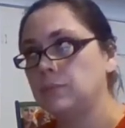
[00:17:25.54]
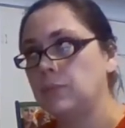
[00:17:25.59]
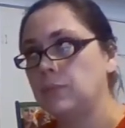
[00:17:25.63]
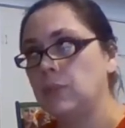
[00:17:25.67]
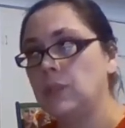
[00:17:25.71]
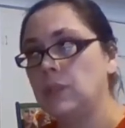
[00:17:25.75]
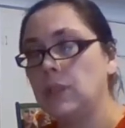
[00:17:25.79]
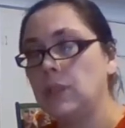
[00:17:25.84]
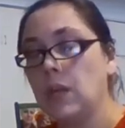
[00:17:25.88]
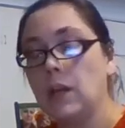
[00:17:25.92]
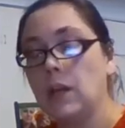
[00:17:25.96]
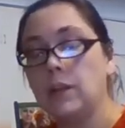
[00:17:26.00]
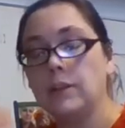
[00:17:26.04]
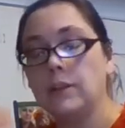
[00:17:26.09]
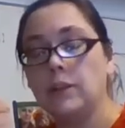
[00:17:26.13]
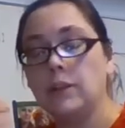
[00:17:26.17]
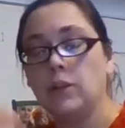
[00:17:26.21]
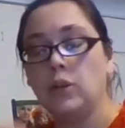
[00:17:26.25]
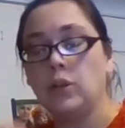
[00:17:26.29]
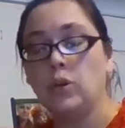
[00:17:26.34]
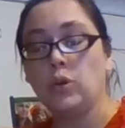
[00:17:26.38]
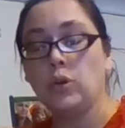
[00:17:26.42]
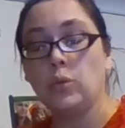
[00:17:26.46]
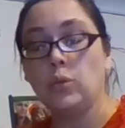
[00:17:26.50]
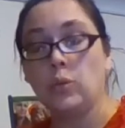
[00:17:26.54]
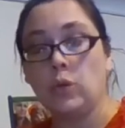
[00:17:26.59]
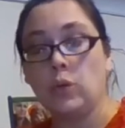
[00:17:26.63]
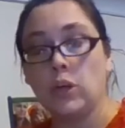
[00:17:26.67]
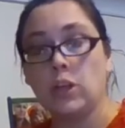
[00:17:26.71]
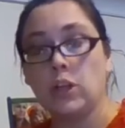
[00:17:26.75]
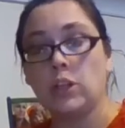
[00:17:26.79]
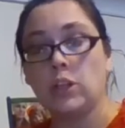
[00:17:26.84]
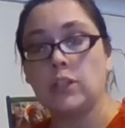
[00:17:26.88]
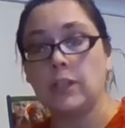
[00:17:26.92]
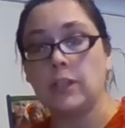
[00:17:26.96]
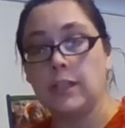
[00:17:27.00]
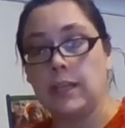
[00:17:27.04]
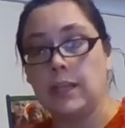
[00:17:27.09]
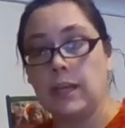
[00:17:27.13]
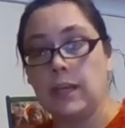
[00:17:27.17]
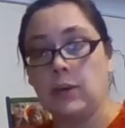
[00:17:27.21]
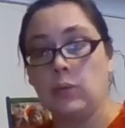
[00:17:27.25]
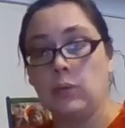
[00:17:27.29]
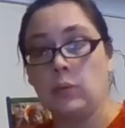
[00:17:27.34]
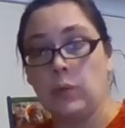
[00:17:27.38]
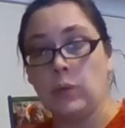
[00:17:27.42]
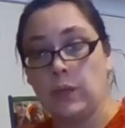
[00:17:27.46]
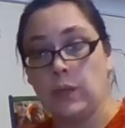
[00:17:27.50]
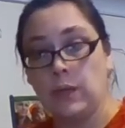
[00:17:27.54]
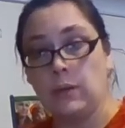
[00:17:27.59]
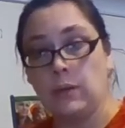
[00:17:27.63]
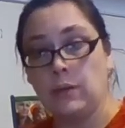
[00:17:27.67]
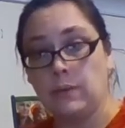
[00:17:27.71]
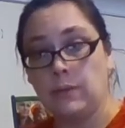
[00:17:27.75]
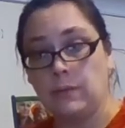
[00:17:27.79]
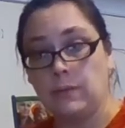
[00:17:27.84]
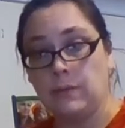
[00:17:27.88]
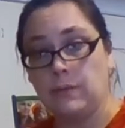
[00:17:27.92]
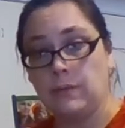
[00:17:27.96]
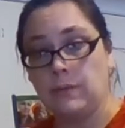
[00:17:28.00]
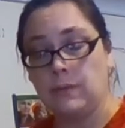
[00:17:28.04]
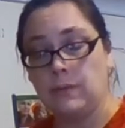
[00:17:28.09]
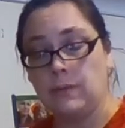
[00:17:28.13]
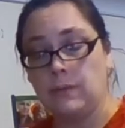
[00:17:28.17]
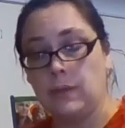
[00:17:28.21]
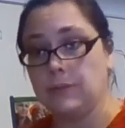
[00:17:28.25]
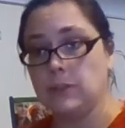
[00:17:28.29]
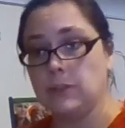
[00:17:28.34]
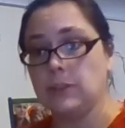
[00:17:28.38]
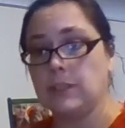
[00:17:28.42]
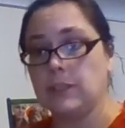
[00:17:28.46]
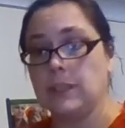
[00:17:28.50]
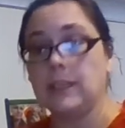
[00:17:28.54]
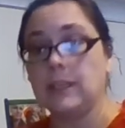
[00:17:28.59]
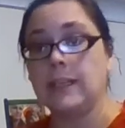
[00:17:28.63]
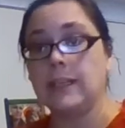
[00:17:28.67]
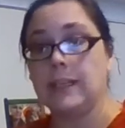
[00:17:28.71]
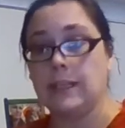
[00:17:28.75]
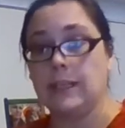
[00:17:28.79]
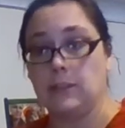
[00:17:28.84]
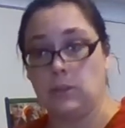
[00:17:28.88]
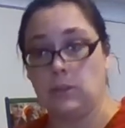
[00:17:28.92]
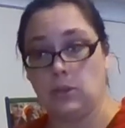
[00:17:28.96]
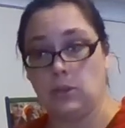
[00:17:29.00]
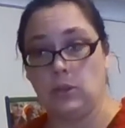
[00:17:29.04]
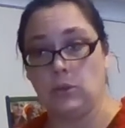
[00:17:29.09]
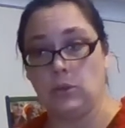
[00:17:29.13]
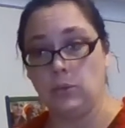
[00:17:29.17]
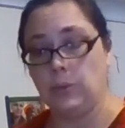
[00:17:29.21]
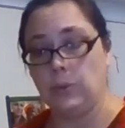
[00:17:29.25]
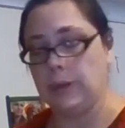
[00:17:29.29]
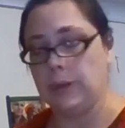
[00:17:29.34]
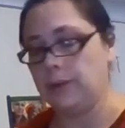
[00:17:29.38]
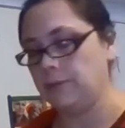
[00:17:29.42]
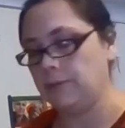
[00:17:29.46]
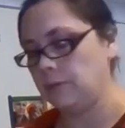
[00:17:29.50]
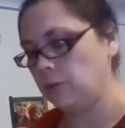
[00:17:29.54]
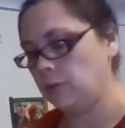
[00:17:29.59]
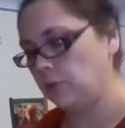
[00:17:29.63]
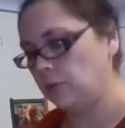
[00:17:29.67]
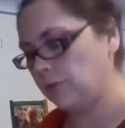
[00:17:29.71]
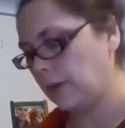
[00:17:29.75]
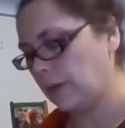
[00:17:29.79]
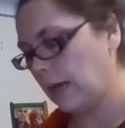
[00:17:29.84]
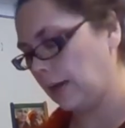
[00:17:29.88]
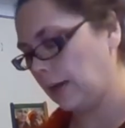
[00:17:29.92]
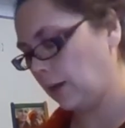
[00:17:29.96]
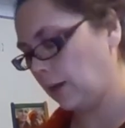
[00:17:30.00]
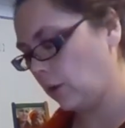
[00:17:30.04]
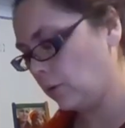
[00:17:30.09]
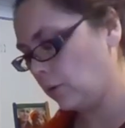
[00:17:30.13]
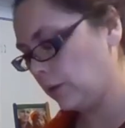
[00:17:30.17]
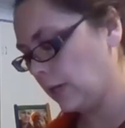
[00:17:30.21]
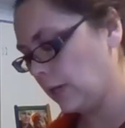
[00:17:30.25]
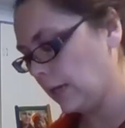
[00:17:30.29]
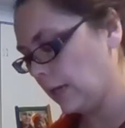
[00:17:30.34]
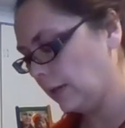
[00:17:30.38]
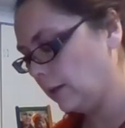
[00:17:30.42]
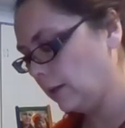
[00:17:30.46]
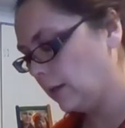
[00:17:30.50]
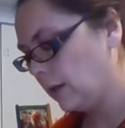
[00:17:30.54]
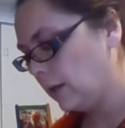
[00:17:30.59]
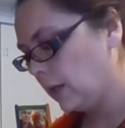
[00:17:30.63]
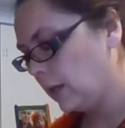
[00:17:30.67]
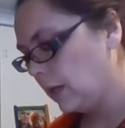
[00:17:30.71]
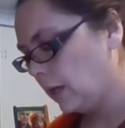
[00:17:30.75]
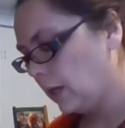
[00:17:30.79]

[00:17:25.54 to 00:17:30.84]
done your work to get rid of whatever is clinging to you, whatever you've got going on.